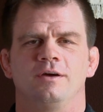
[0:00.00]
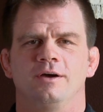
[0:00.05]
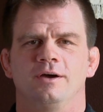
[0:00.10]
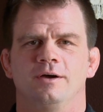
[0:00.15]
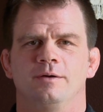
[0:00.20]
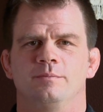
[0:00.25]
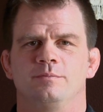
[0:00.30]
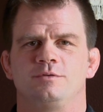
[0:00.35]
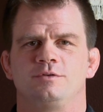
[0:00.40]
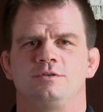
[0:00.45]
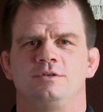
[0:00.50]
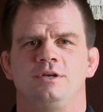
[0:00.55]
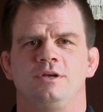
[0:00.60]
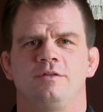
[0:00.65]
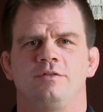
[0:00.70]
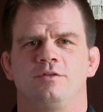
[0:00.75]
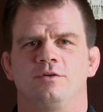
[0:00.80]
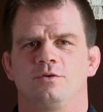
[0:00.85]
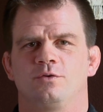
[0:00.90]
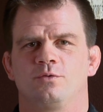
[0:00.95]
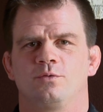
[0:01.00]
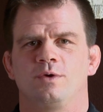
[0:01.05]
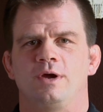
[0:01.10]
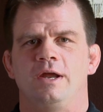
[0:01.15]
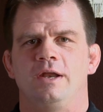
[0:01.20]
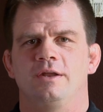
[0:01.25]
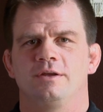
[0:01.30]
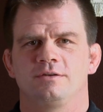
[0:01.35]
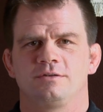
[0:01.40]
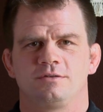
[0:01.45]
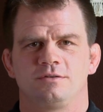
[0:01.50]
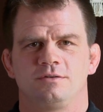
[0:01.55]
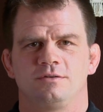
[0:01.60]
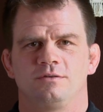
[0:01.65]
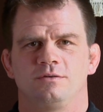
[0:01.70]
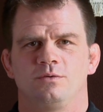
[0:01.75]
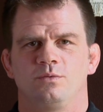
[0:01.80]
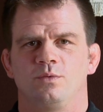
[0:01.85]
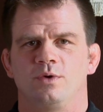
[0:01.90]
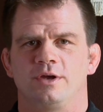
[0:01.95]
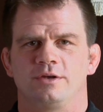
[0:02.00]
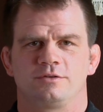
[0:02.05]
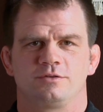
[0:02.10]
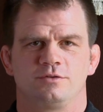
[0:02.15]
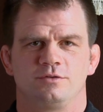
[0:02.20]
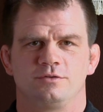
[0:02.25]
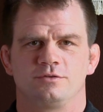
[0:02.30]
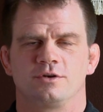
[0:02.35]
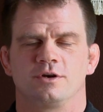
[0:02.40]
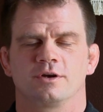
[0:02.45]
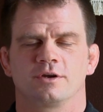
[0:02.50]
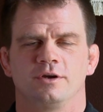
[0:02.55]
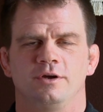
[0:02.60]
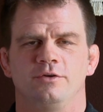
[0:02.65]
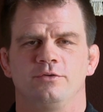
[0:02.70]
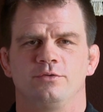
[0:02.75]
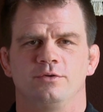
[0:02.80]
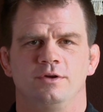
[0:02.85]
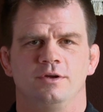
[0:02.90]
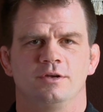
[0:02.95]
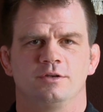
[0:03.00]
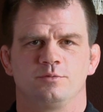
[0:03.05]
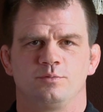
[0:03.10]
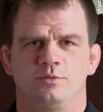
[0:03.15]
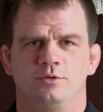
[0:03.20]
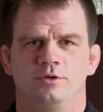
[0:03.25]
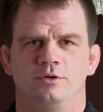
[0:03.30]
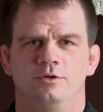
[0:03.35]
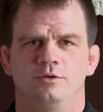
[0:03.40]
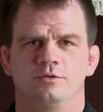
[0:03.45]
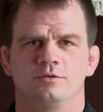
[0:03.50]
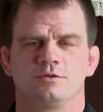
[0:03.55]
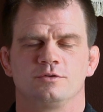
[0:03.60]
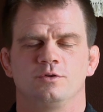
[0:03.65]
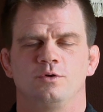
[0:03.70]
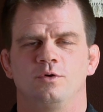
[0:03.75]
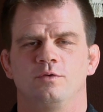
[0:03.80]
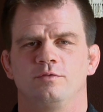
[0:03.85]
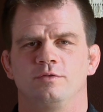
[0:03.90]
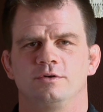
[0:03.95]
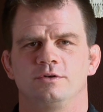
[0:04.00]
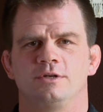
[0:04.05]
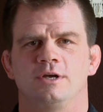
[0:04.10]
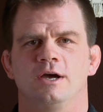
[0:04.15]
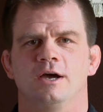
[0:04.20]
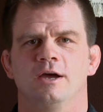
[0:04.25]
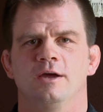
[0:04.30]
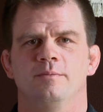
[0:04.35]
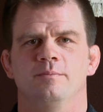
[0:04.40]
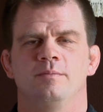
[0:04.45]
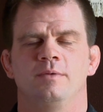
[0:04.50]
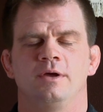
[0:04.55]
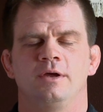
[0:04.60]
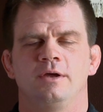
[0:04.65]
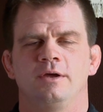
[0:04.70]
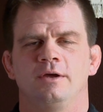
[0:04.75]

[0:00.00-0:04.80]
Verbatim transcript: um, seeing the greatest wrestlers our country has produced over time.